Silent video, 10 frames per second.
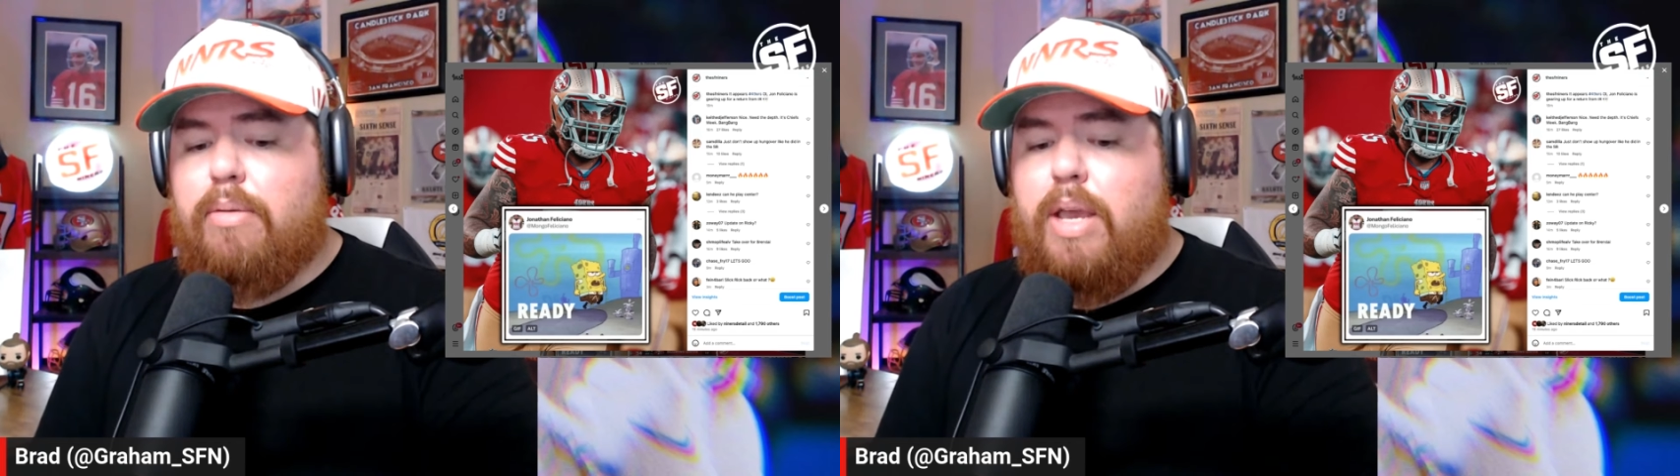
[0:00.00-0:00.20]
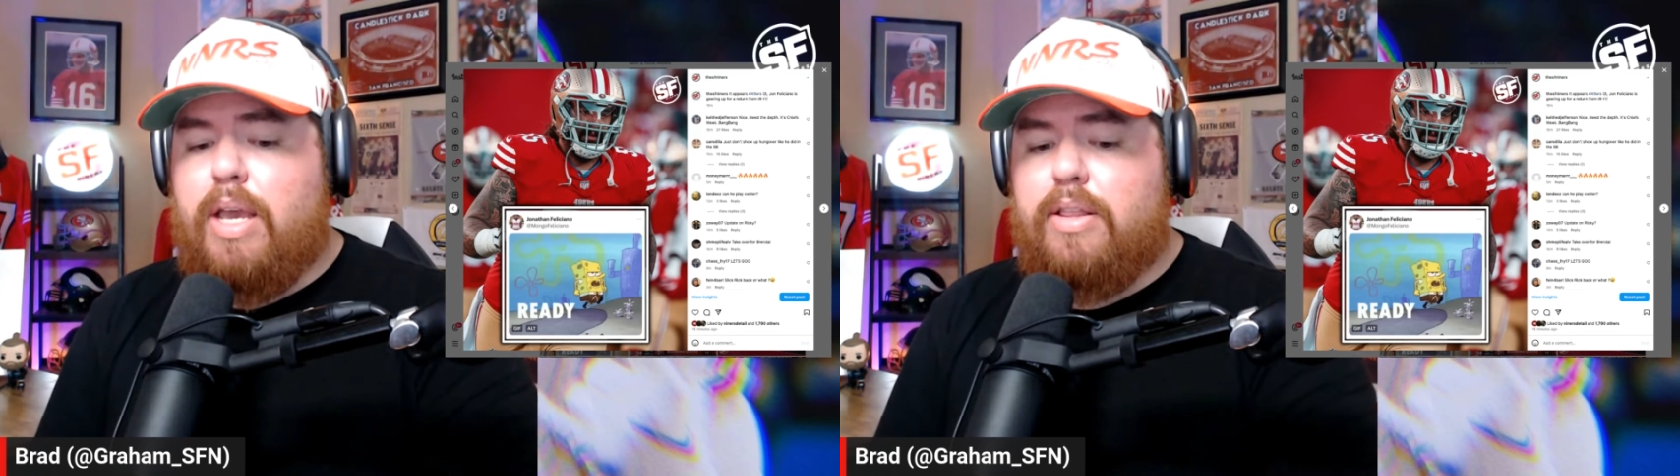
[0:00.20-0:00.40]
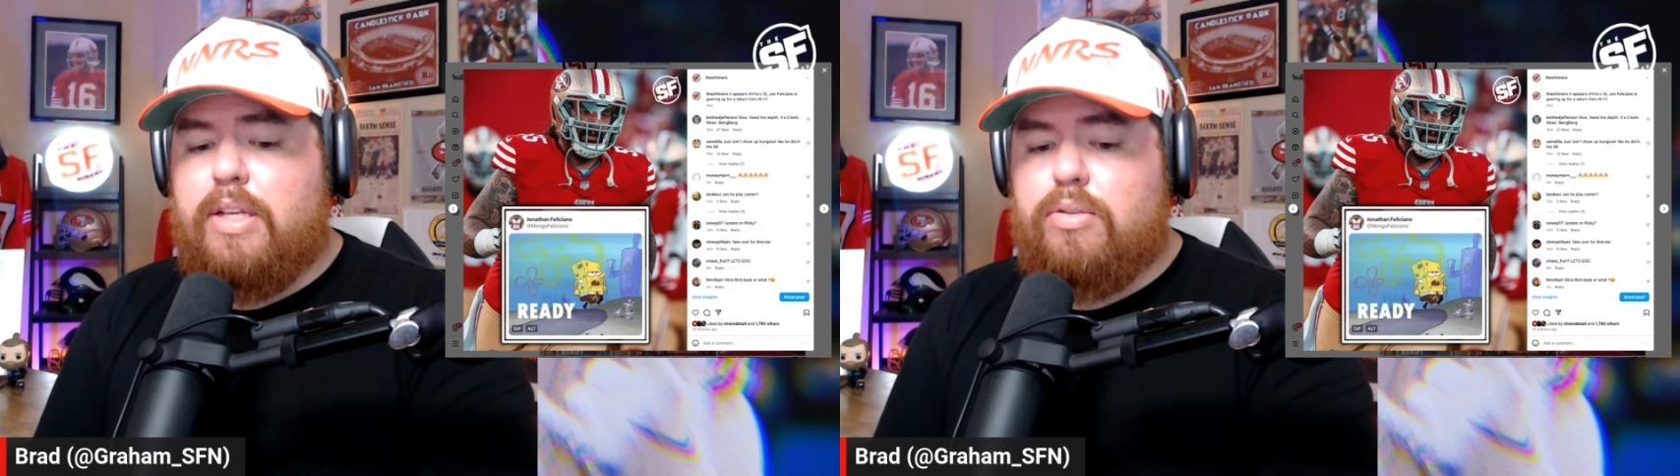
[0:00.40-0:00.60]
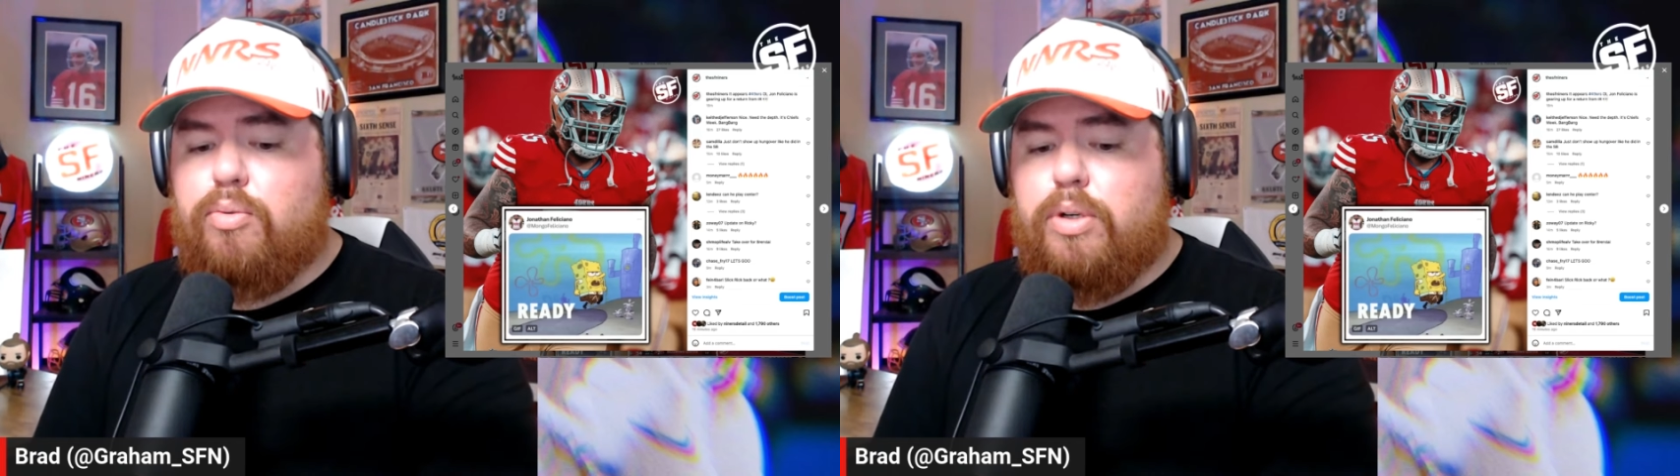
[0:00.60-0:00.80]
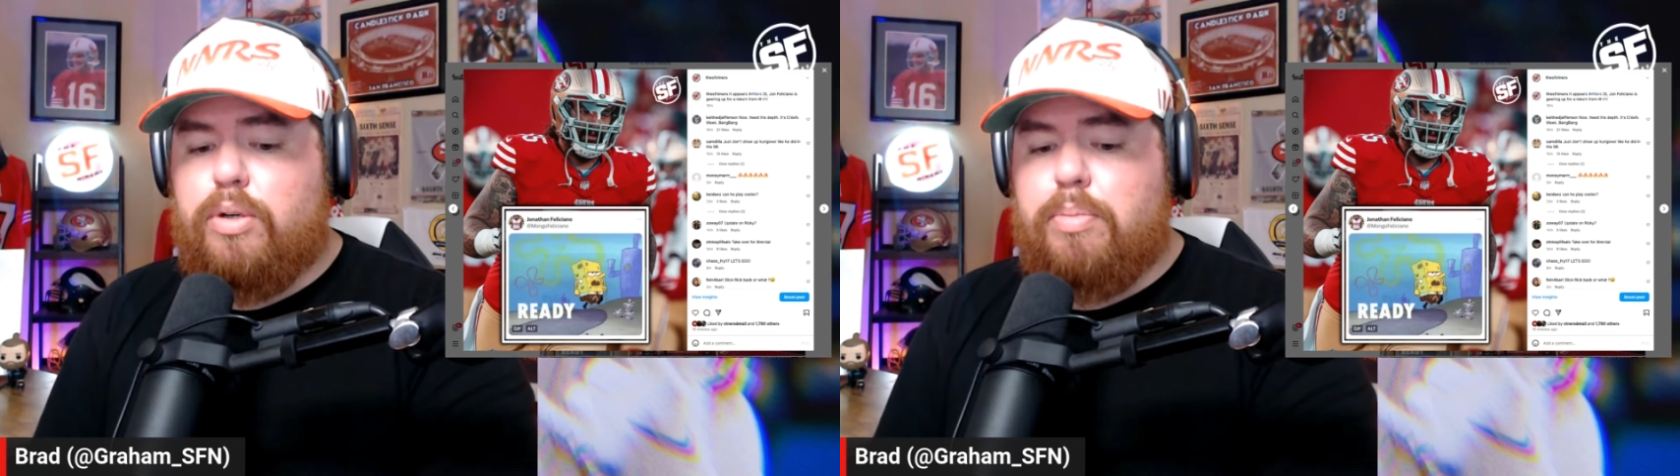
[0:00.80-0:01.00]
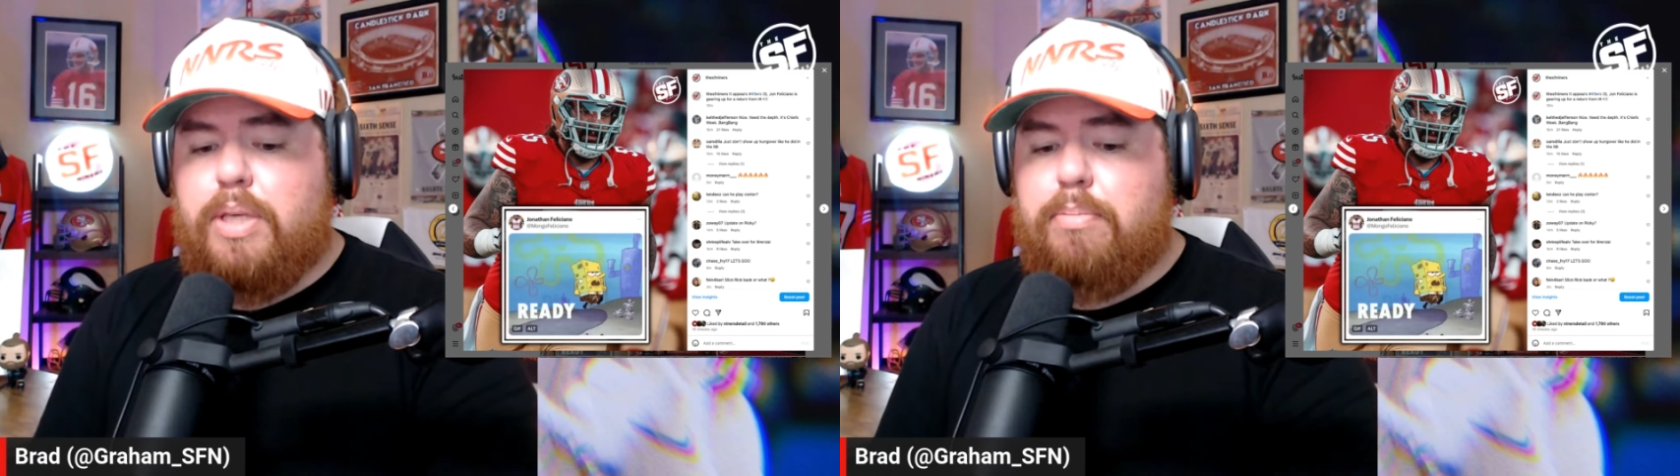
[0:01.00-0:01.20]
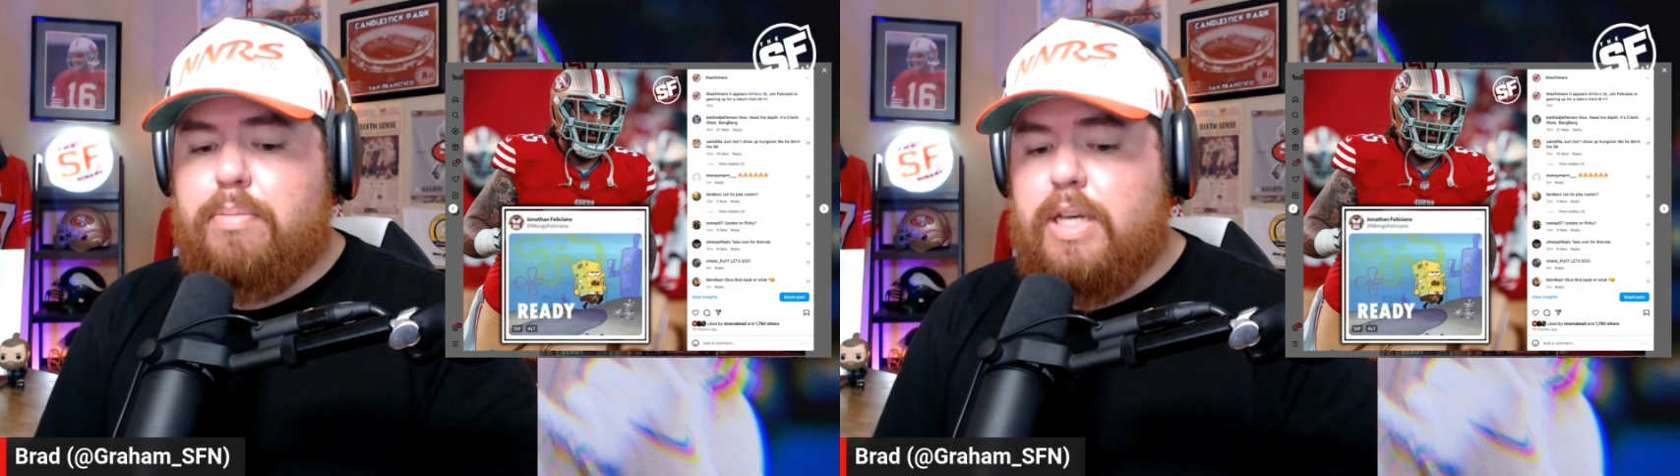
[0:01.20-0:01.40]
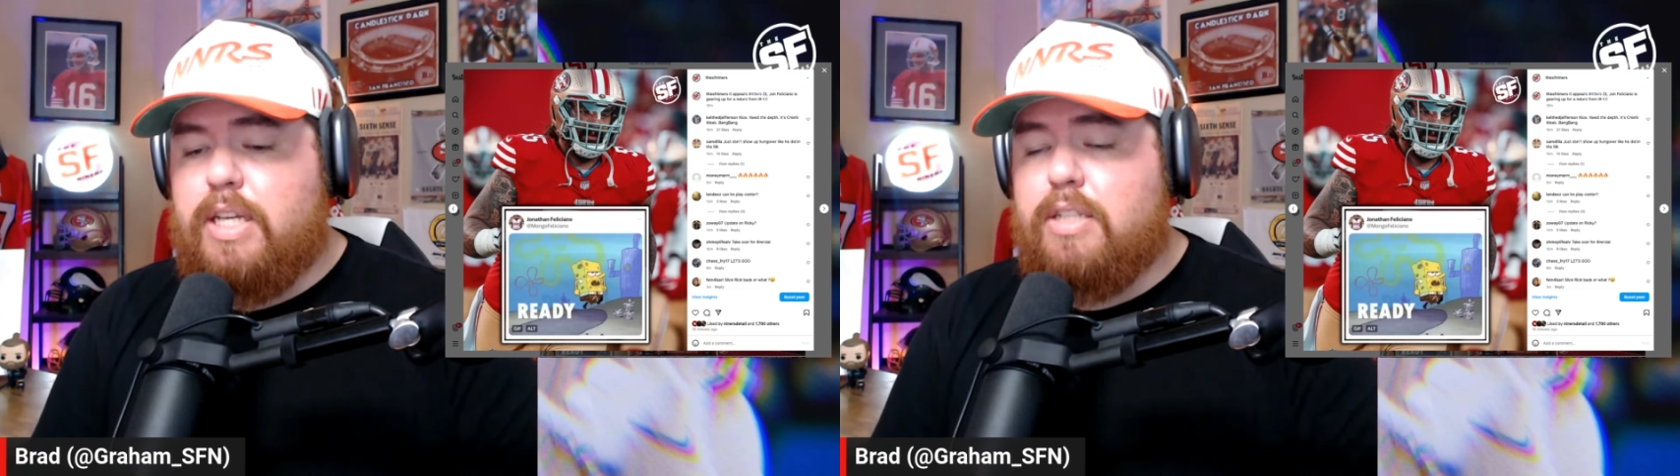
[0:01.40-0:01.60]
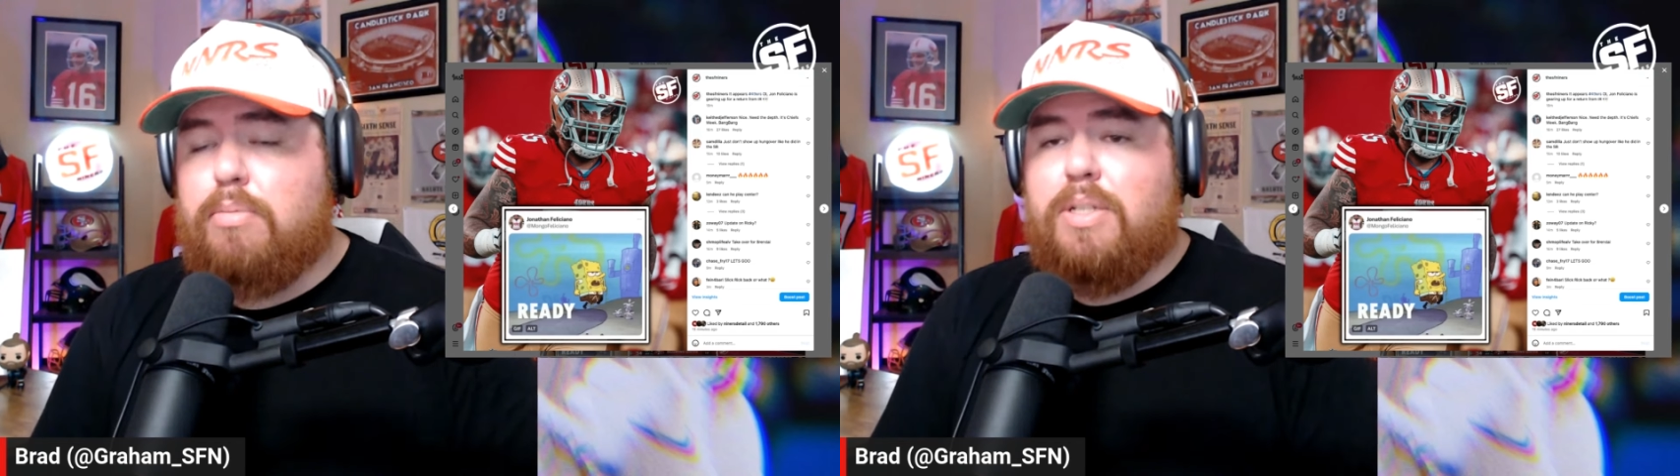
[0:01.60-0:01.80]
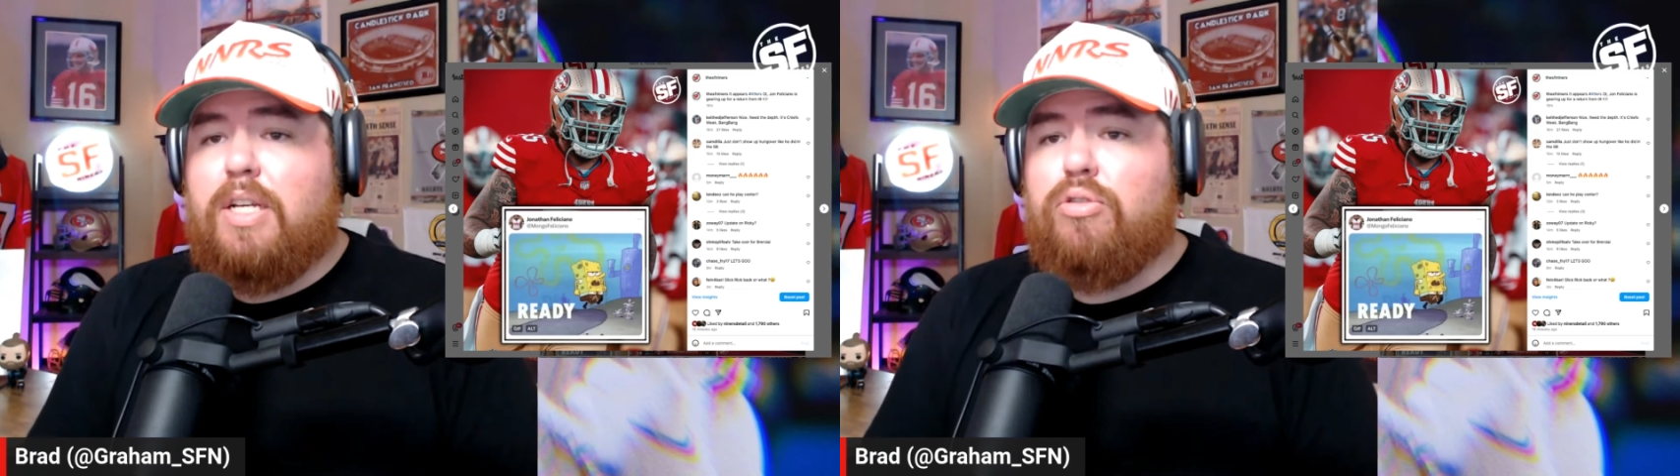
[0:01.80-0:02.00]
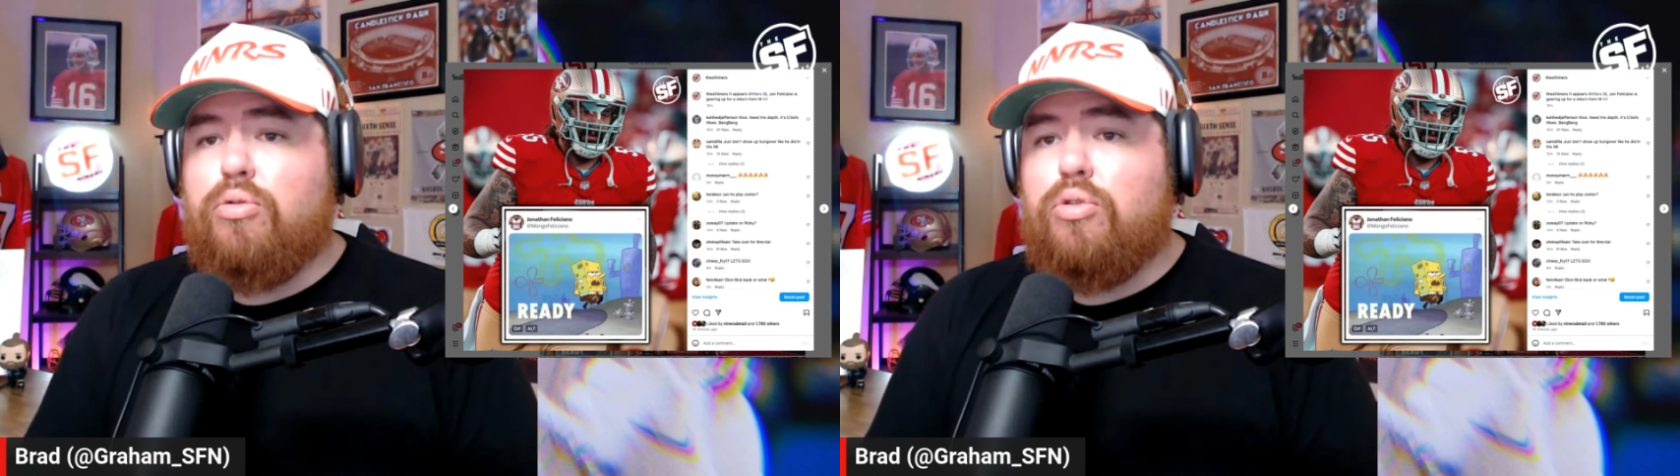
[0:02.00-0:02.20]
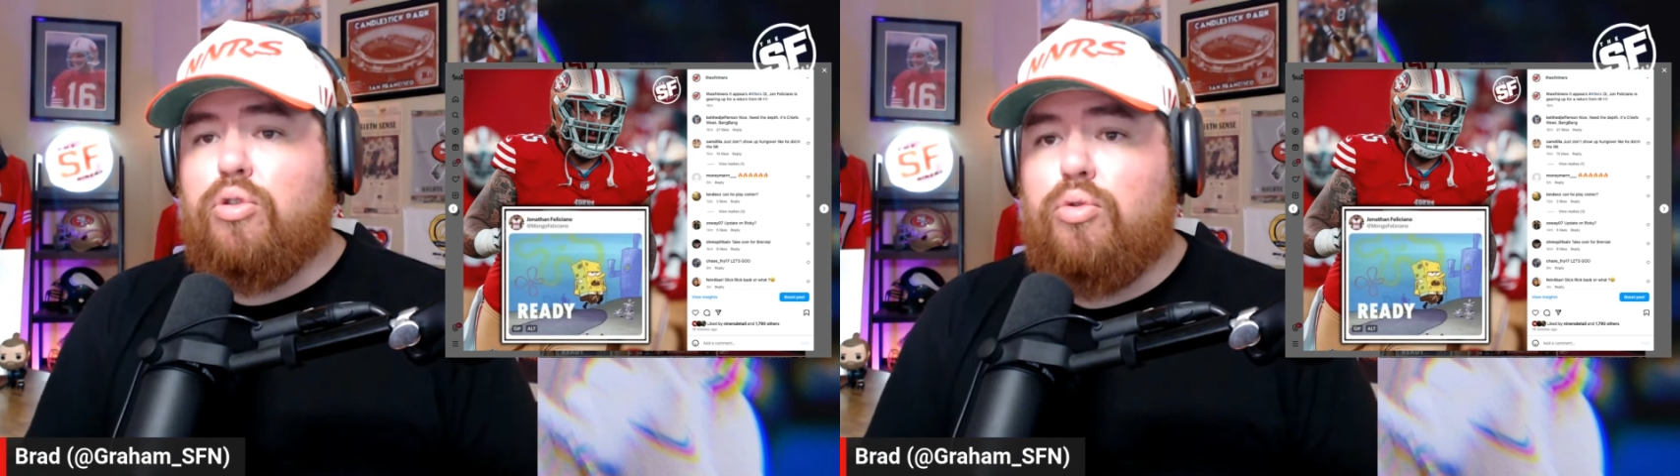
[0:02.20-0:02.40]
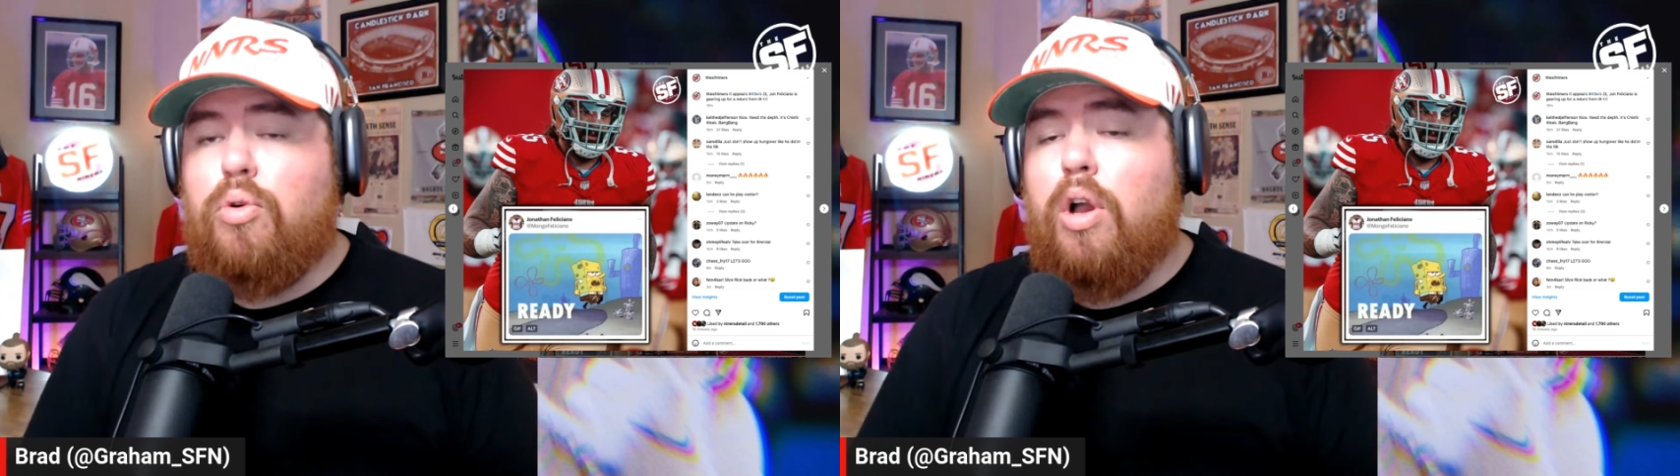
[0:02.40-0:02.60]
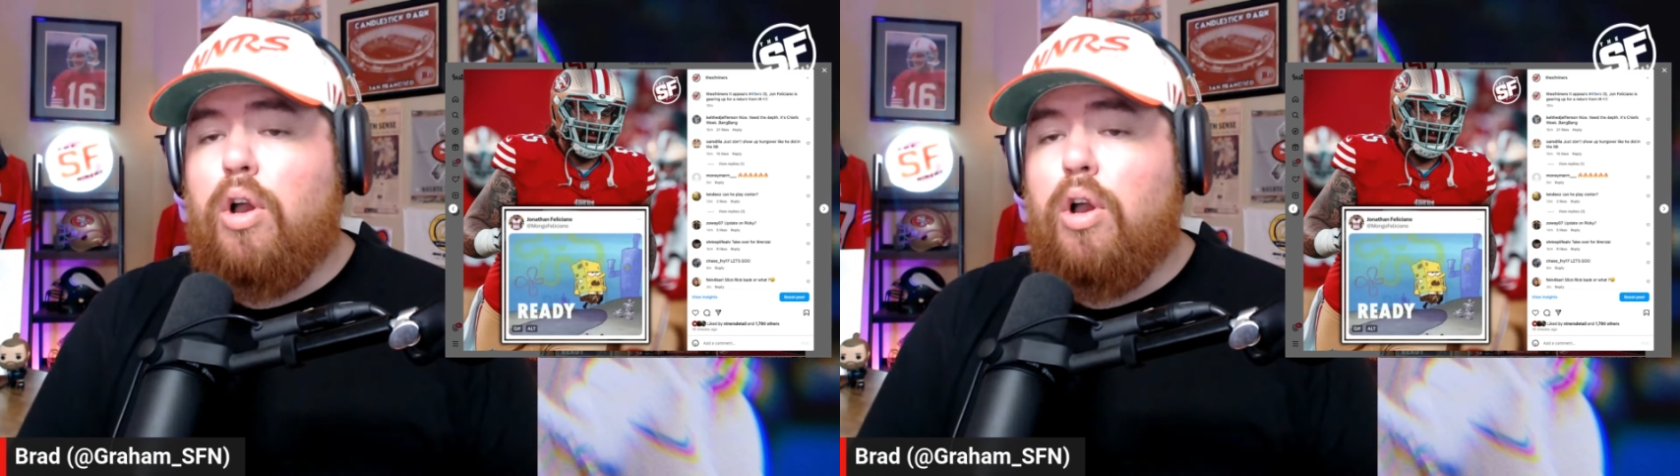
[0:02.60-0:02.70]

and this will be his potential to